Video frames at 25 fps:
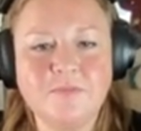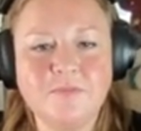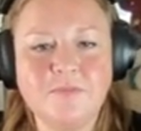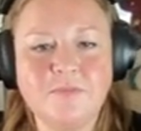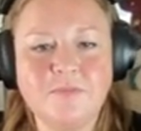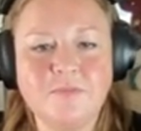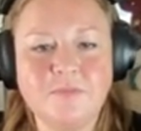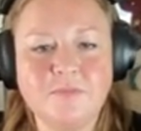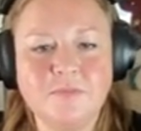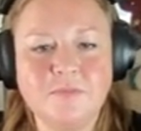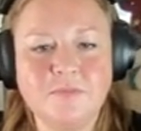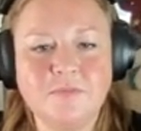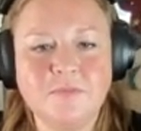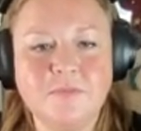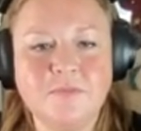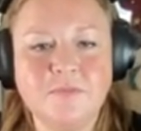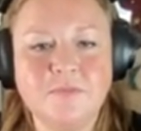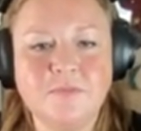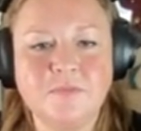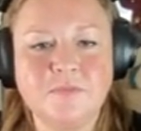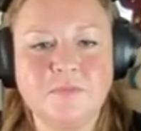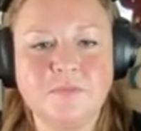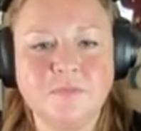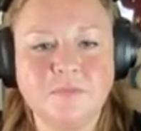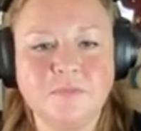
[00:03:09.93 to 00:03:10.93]

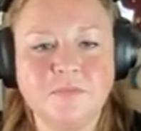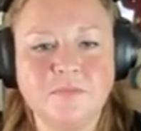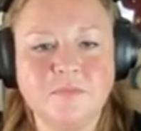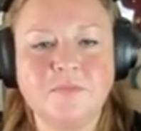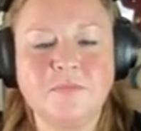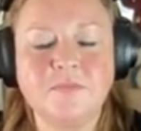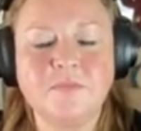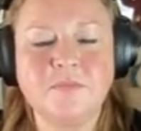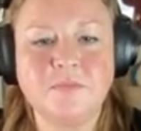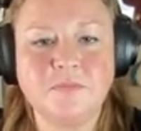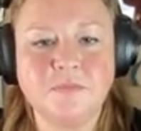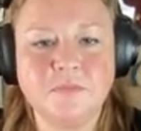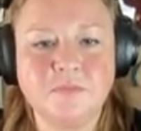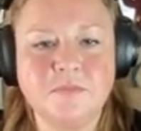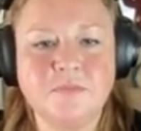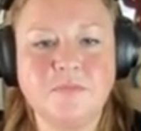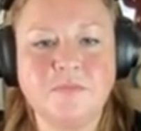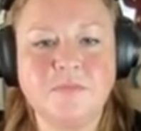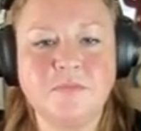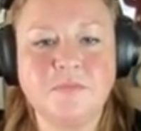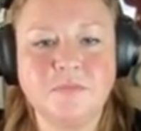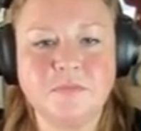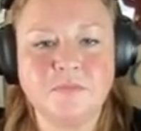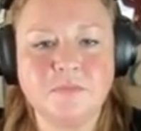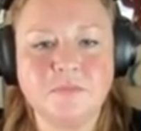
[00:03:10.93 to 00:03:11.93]

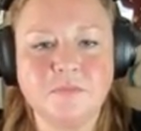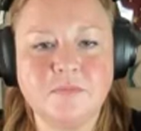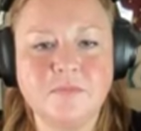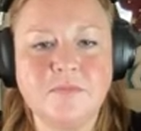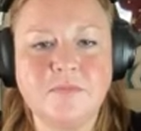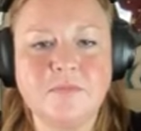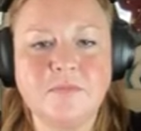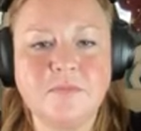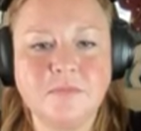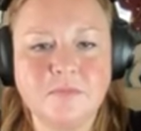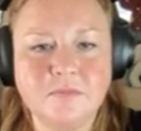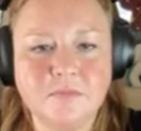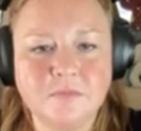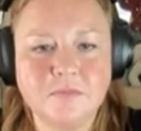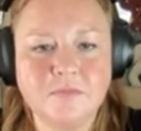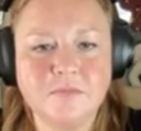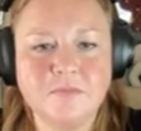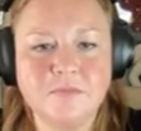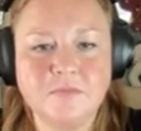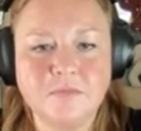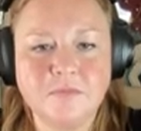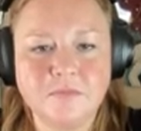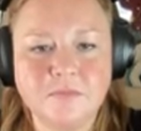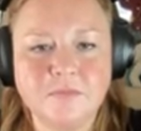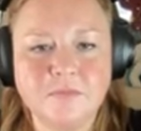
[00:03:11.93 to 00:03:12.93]

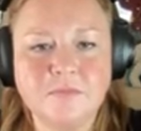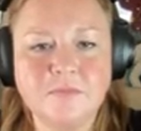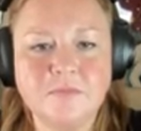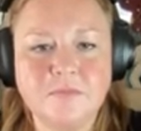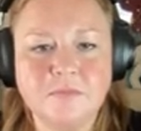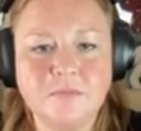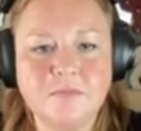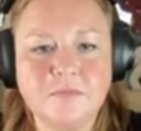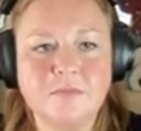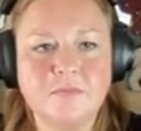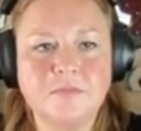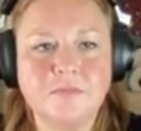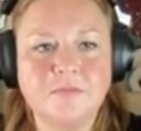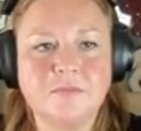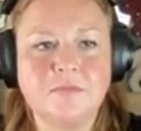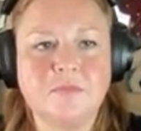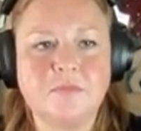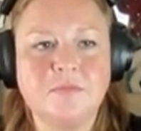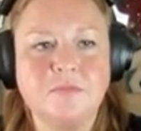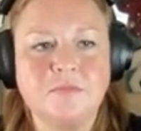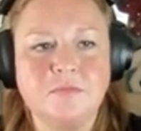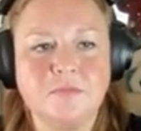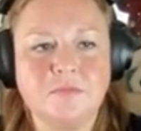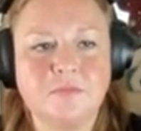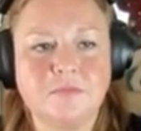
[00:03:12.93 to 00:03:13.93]

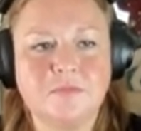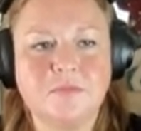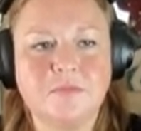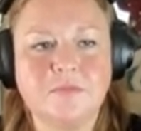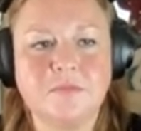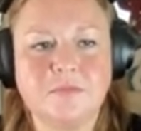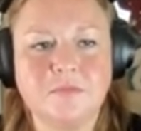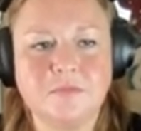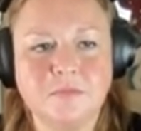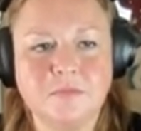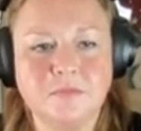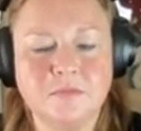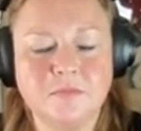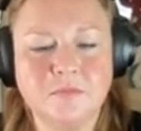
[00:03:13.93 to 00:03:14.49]
[no speech]